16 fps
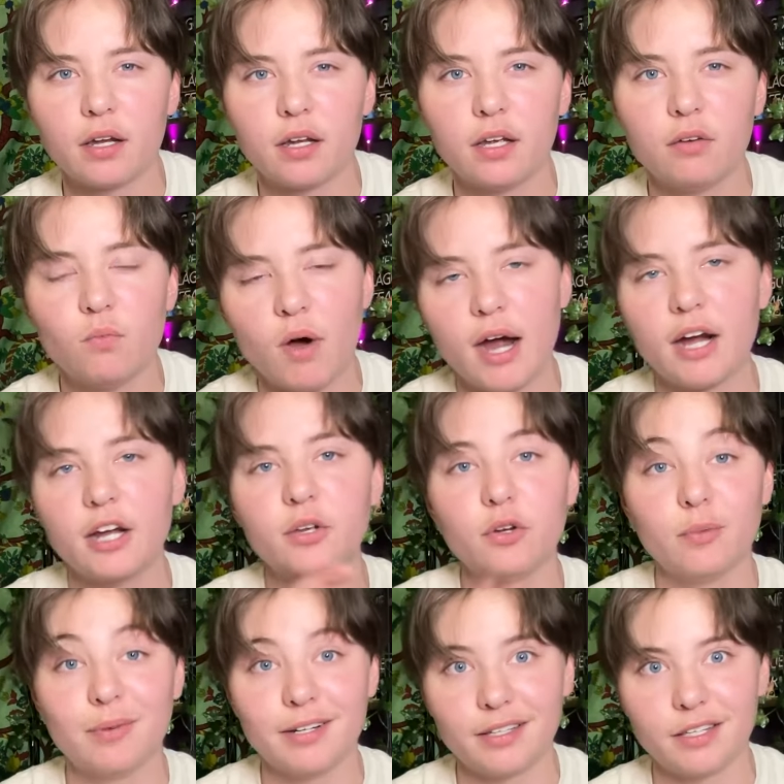And why are you
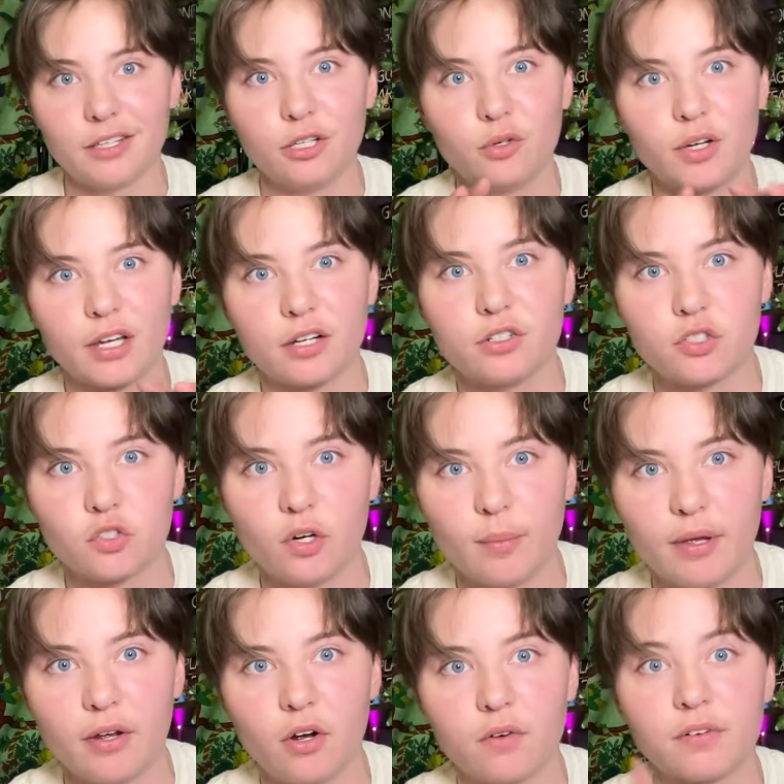admitting that you get
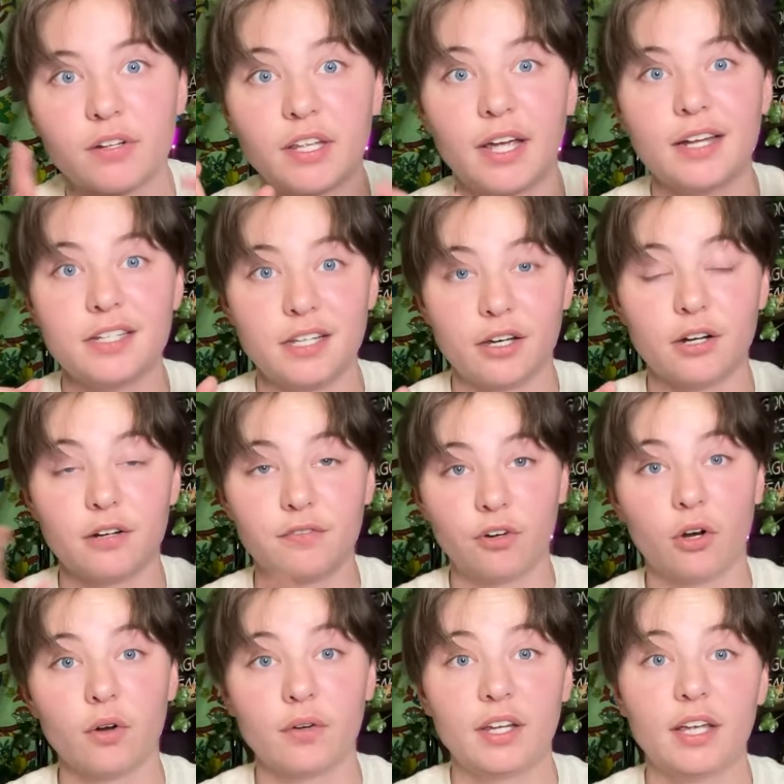enjoyment over the idea of
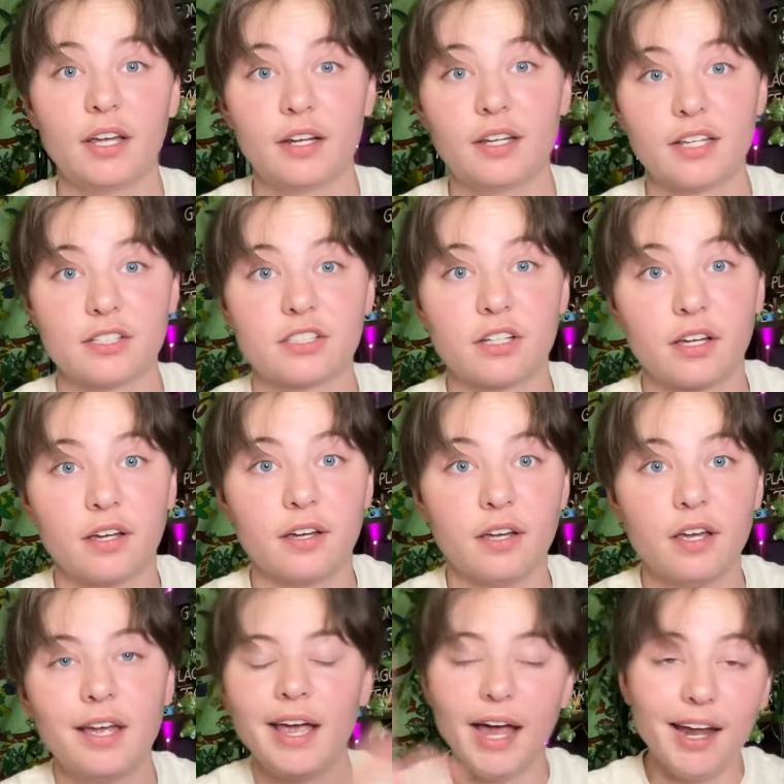your own kid kissing a
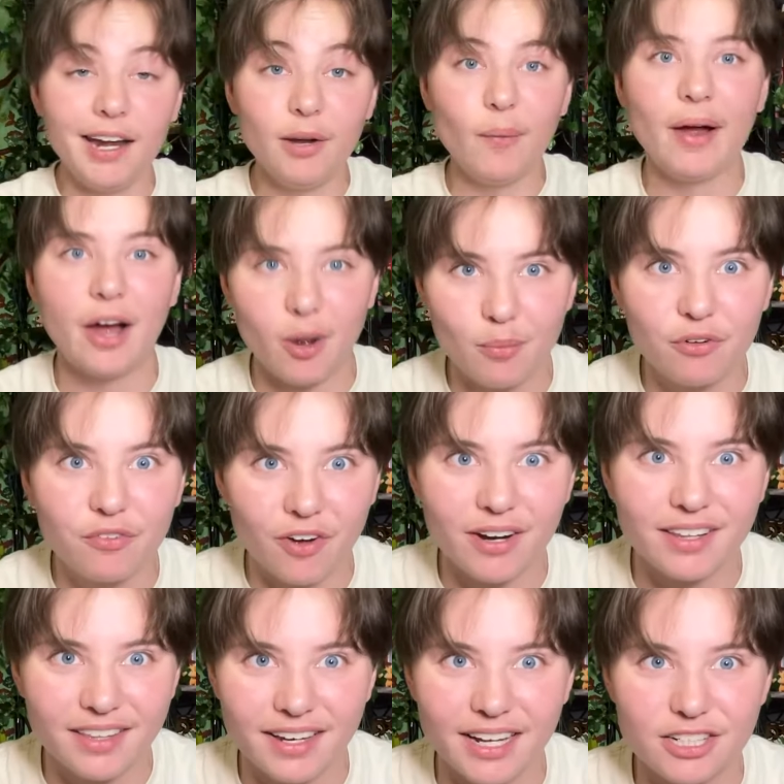Anyway, I'll move on
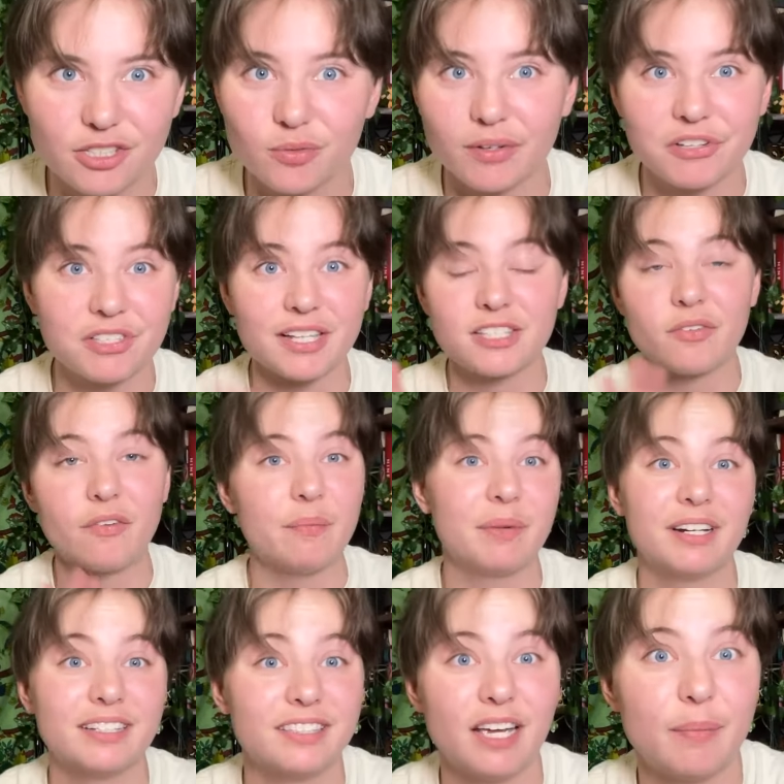to the next one because that's all I'm
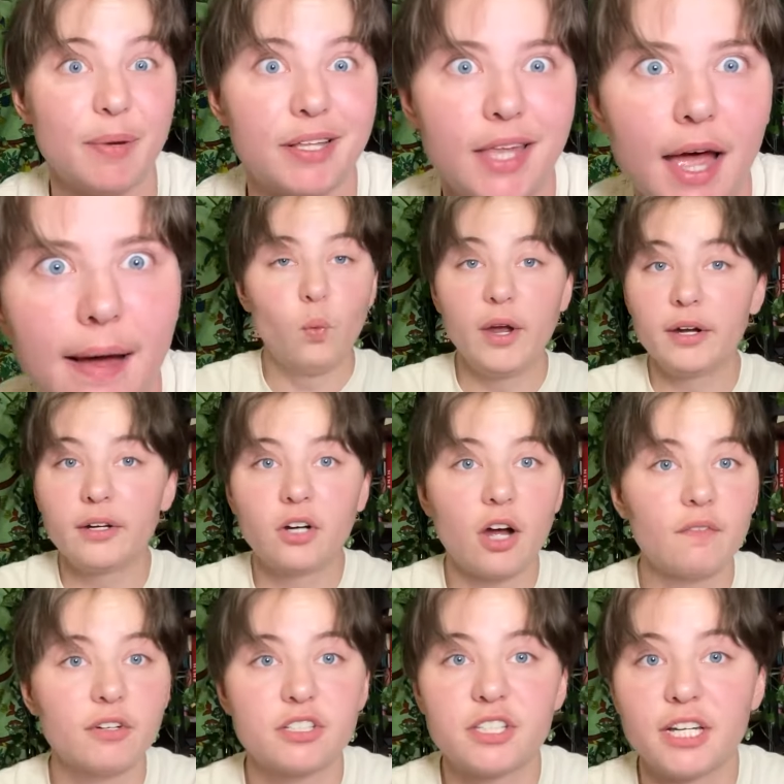gonna say about that. Weird
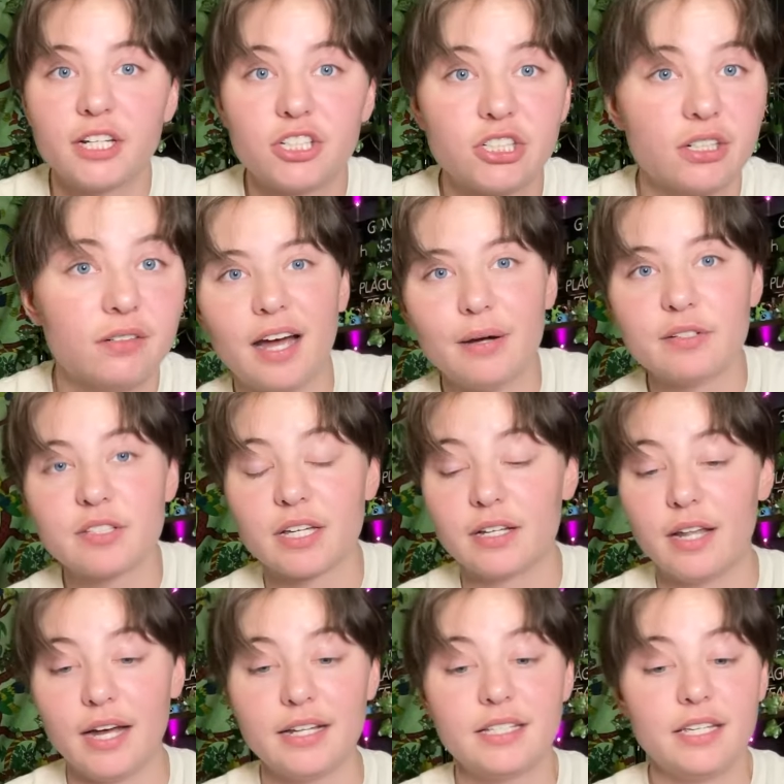conversation. I was like
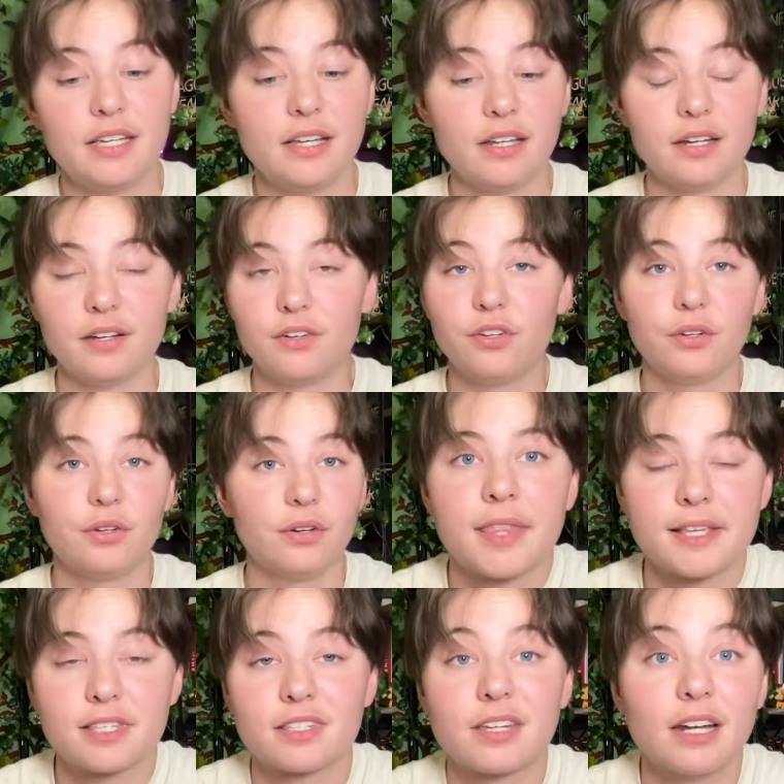19 and dude,
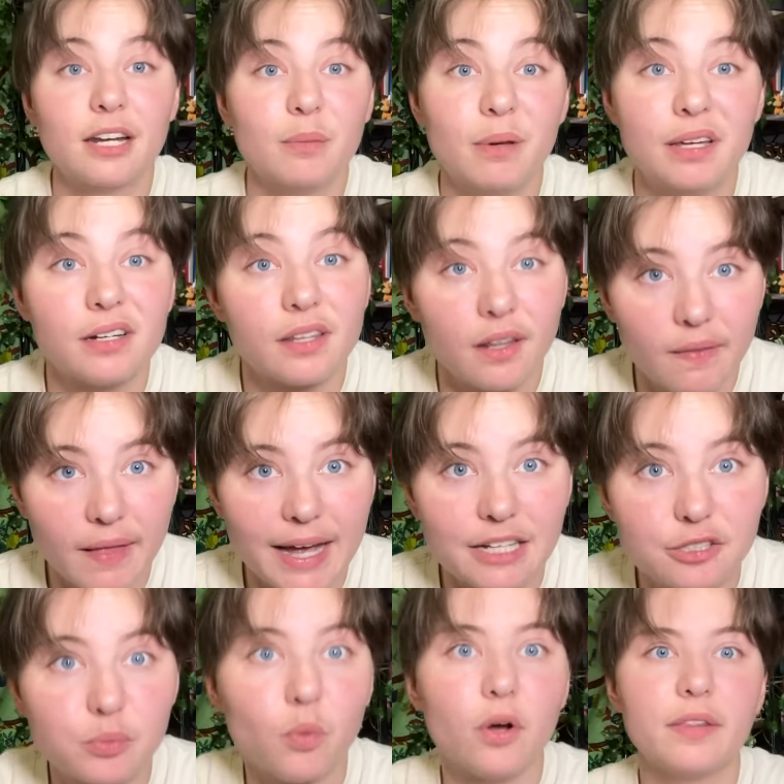this is getting me into the
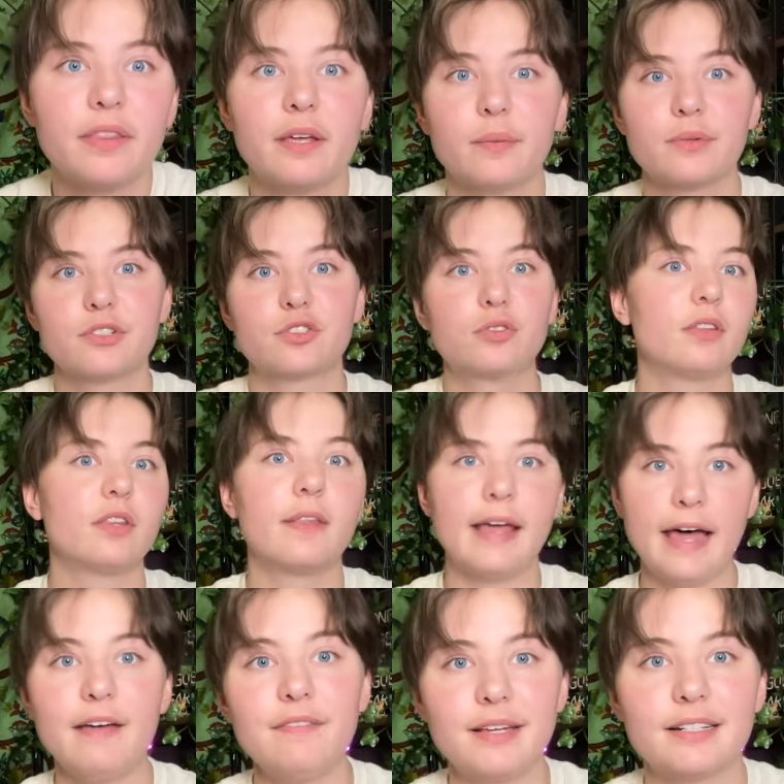last one that was the
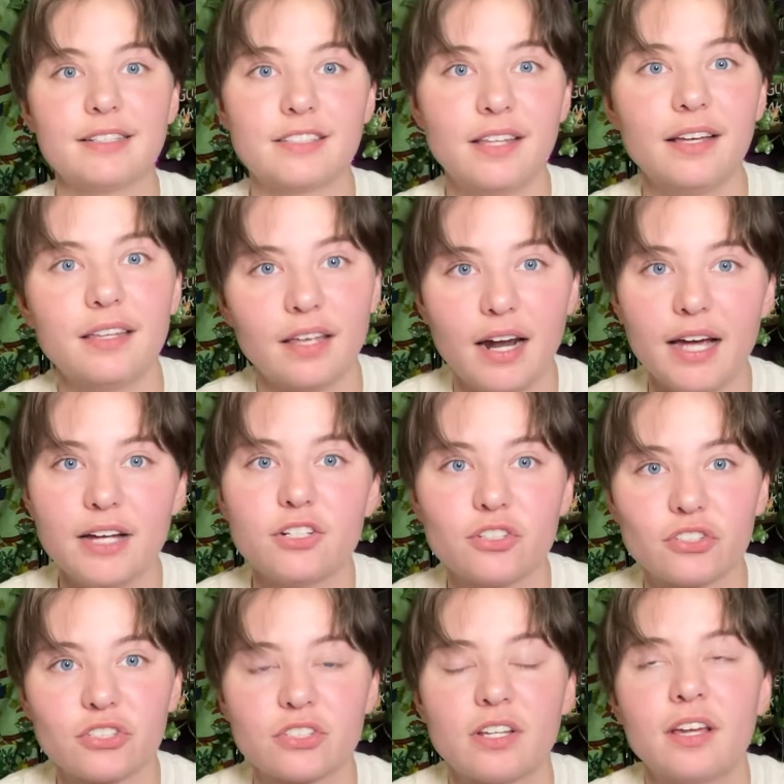heaviest thing that I
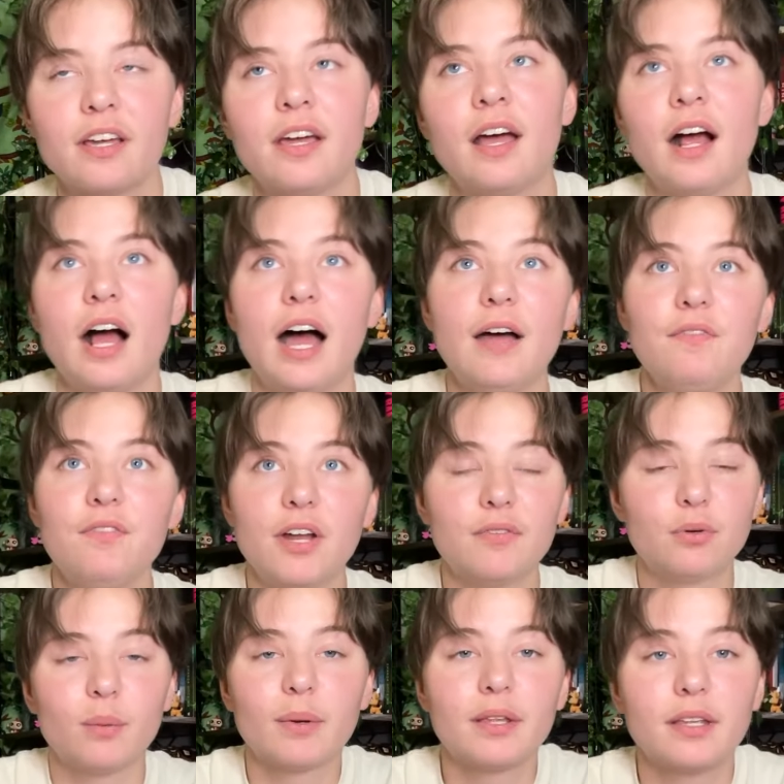just I've
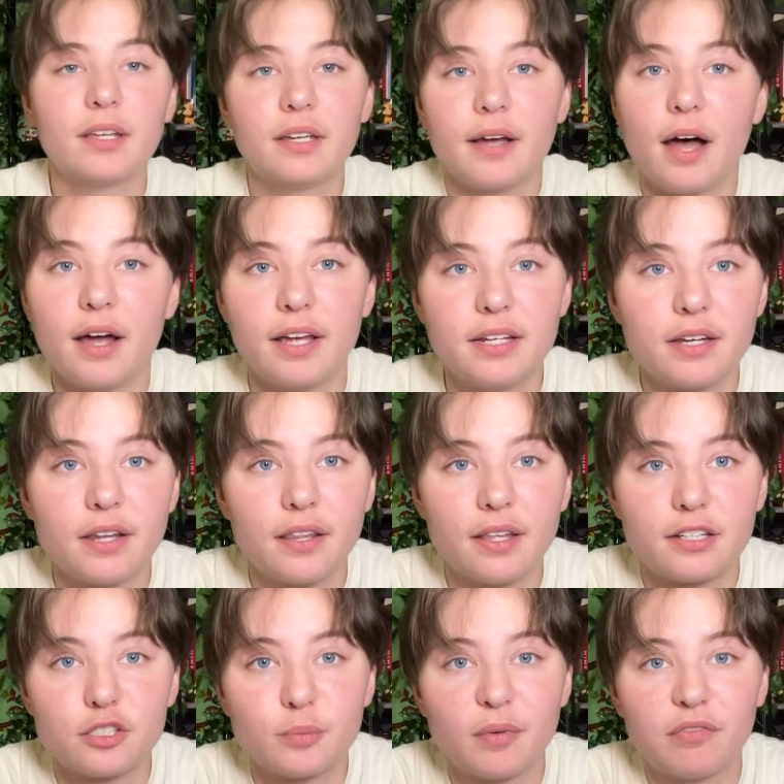never really got into
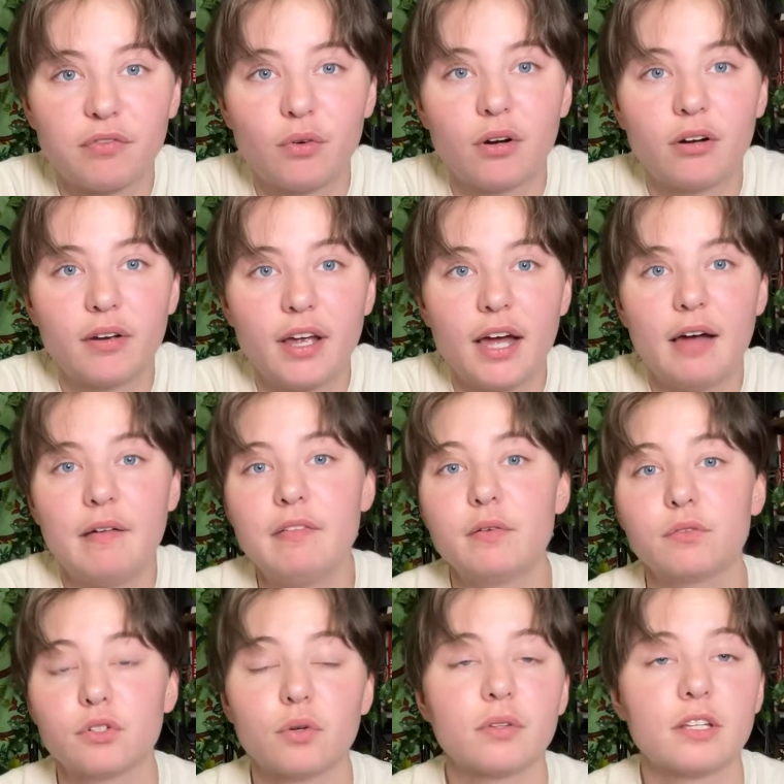this before, okay? I've
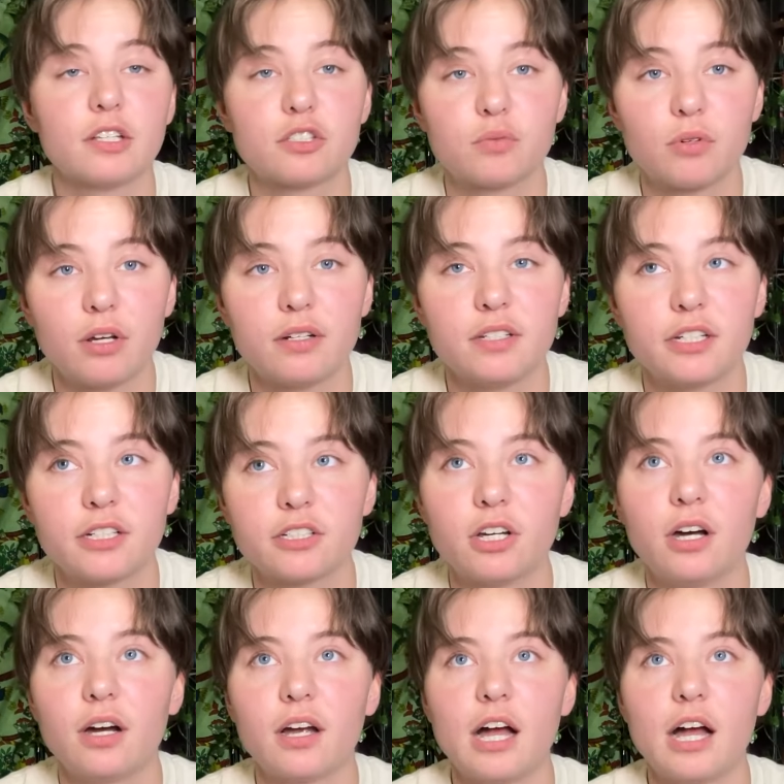even told this one on TikTok.